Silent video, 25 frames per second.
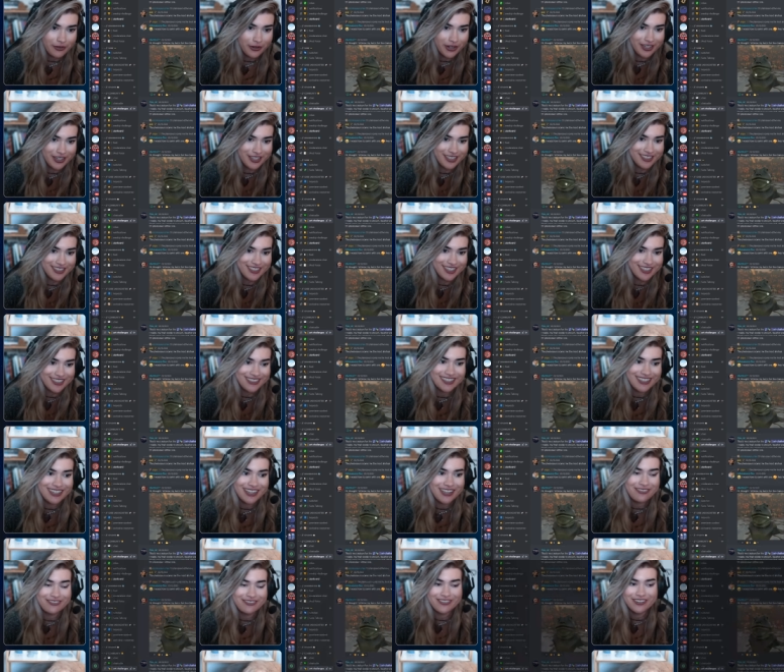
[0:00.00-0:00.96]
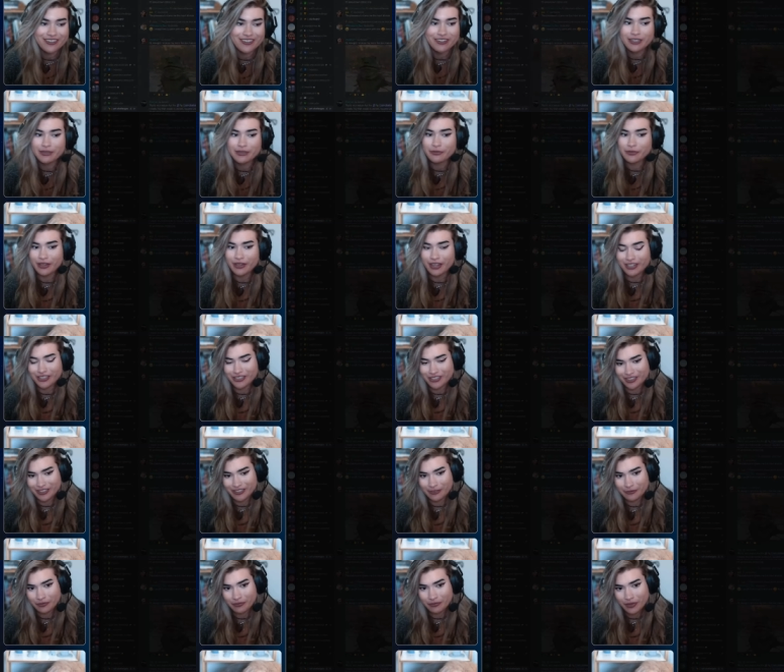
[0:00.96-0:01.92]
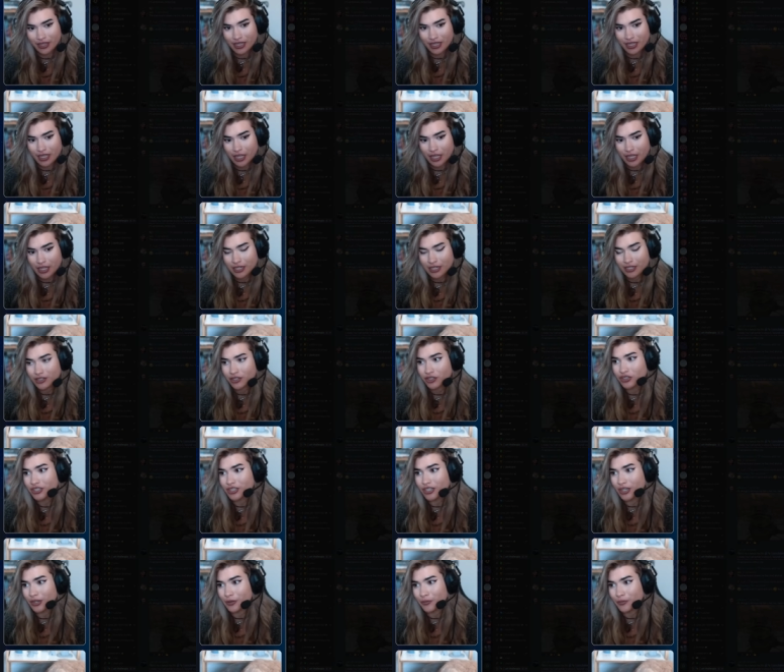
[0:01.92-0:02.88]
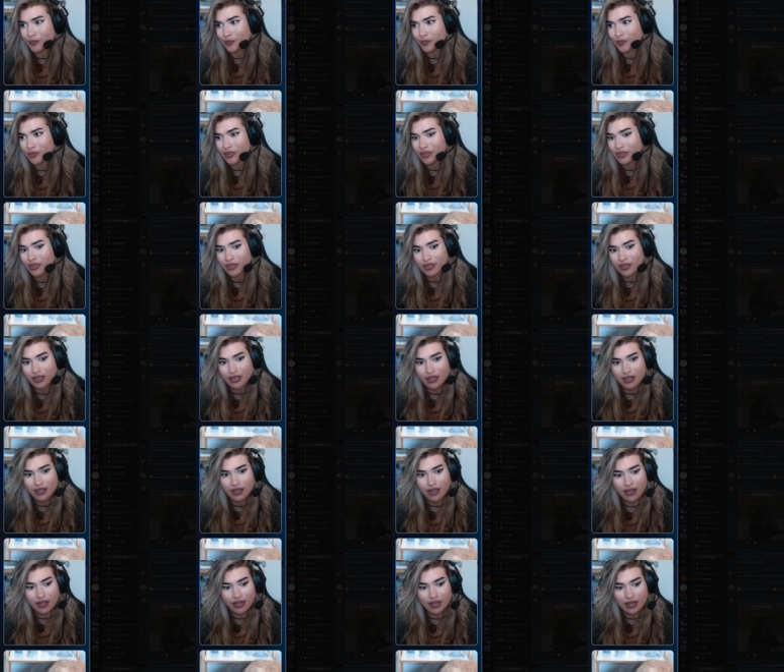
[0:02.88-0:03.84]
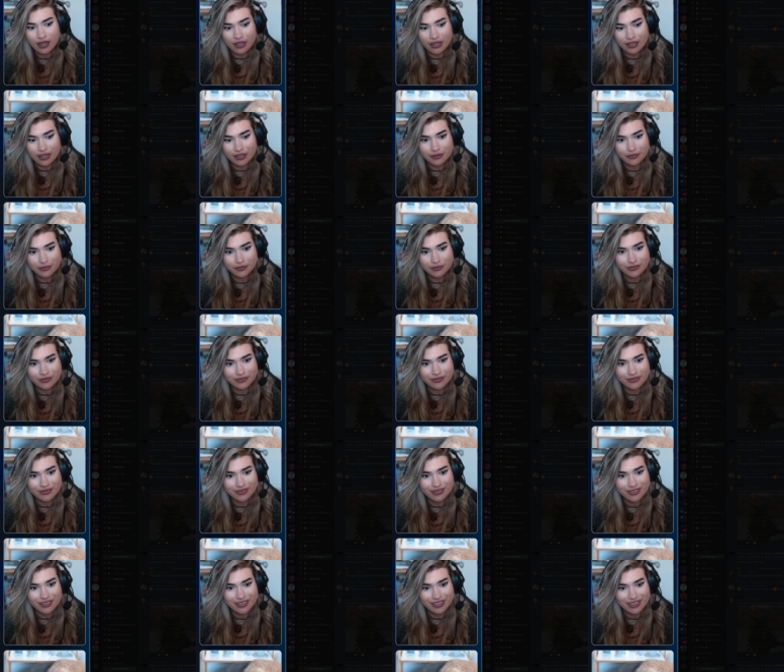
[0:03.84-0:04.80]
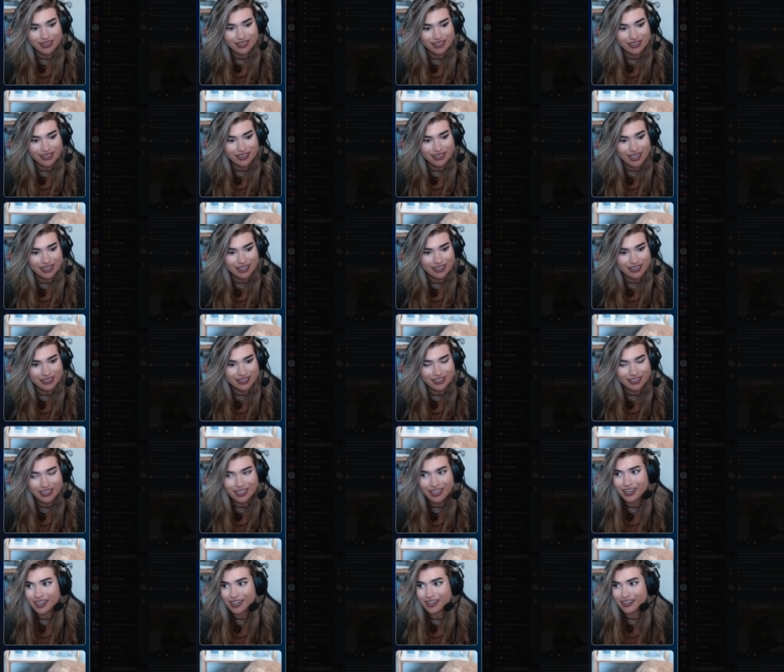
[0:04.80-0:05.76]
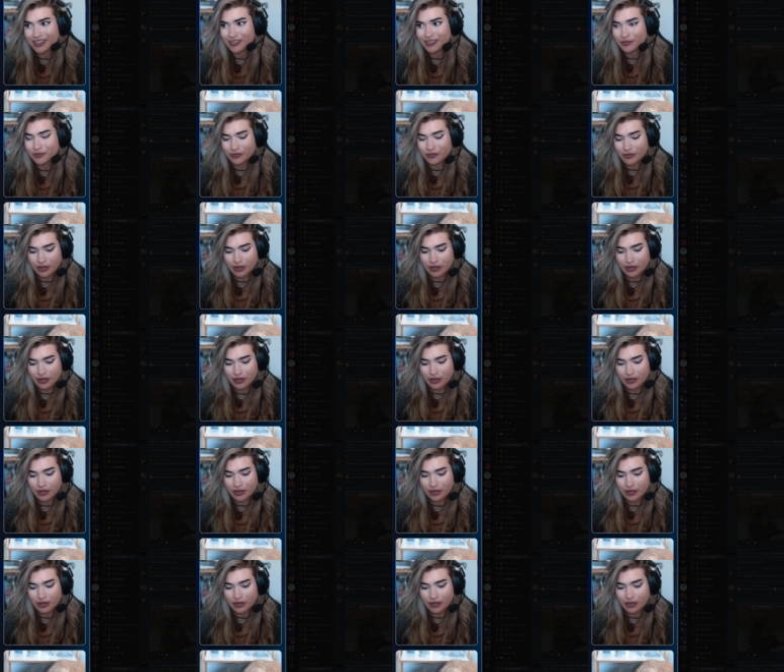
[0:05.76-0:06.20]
for disgusting viewing pleasure." So, um, let's see.